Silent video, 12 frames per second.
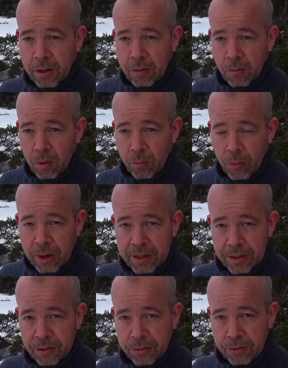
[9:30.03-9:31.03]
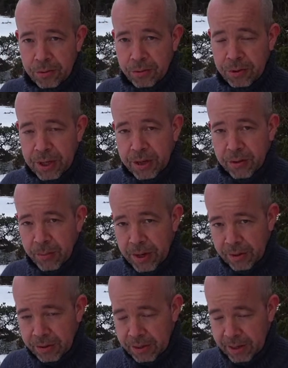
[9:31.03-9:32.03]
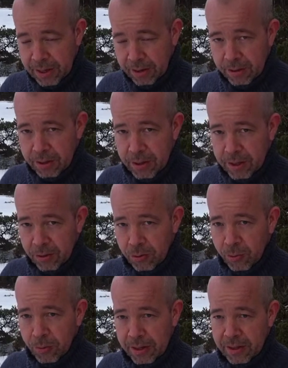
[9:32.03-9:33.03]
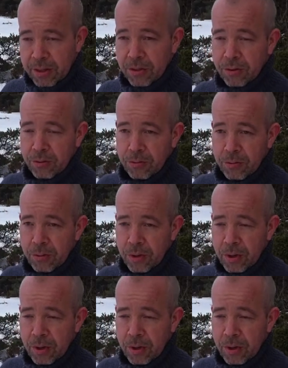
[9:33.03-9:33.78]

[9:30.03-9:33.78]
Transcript: 1 press to check your battery status, and 2 presses to